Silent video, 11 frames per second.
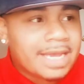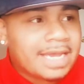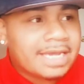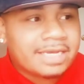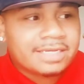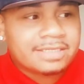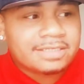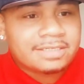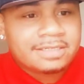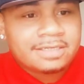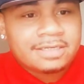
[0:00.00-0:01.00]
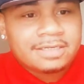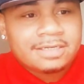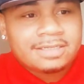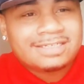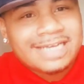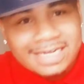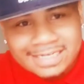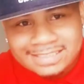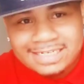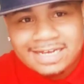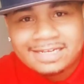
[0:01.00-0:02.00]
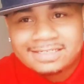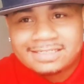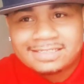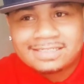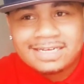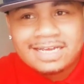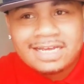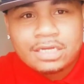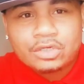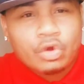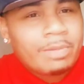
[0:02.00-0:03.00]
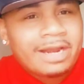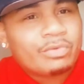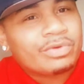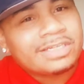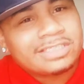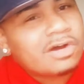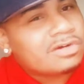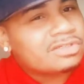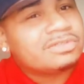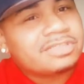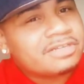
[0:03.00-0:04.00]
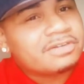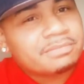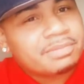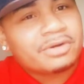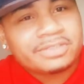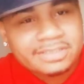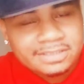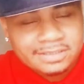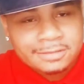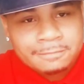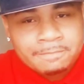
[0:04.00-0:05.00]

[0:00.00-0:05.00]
and the dating sites, nobody really talks to each other in person.